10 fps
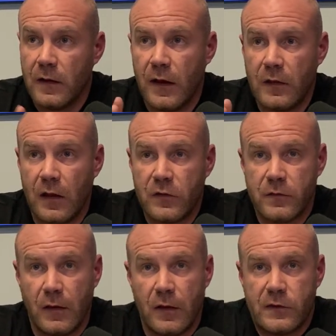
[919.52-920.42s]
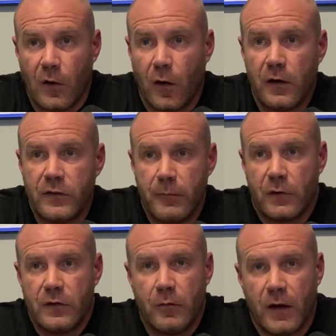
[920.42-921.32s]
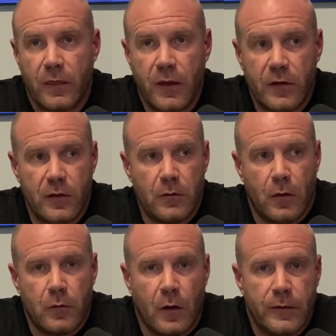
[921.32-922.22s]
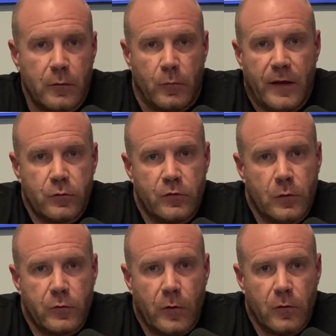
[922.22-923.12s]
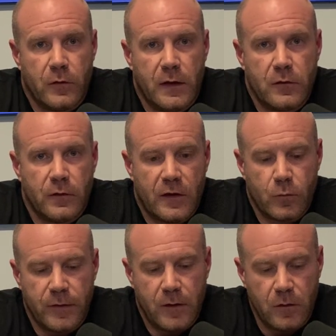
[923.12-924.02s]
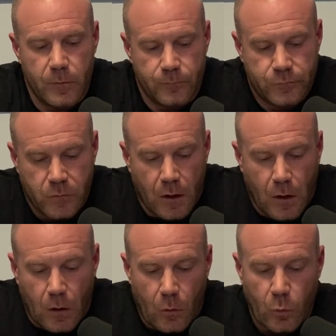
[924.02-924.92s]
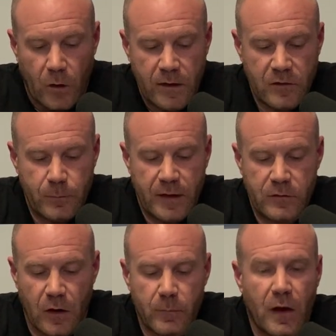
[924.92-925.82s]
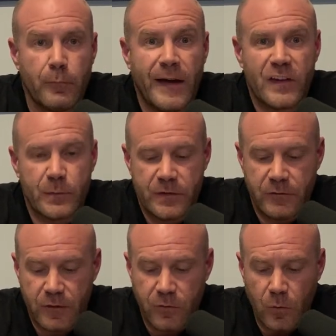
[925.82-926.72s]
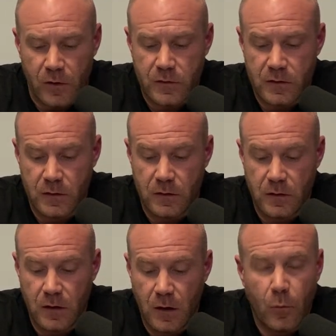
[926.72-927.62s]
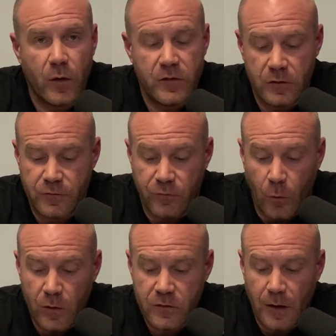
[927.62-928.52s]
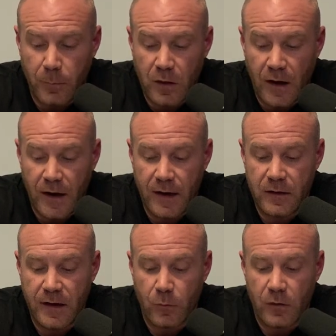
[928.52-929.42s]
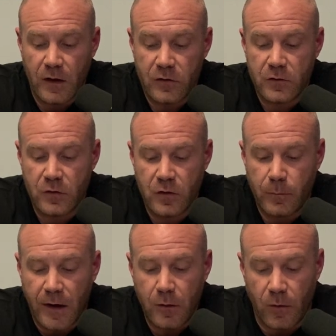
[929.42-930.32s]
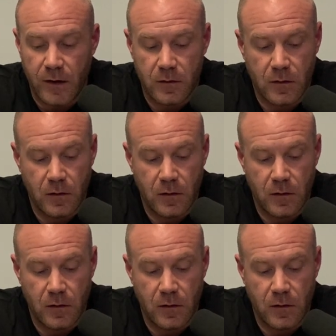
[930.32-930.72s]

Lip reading: it's hard to say because everybody thinks that, oh God, well, that's what you were told as a kid, so that's what they do. Running speed is all about mass-specific force, which is force applied in relation to your body weight.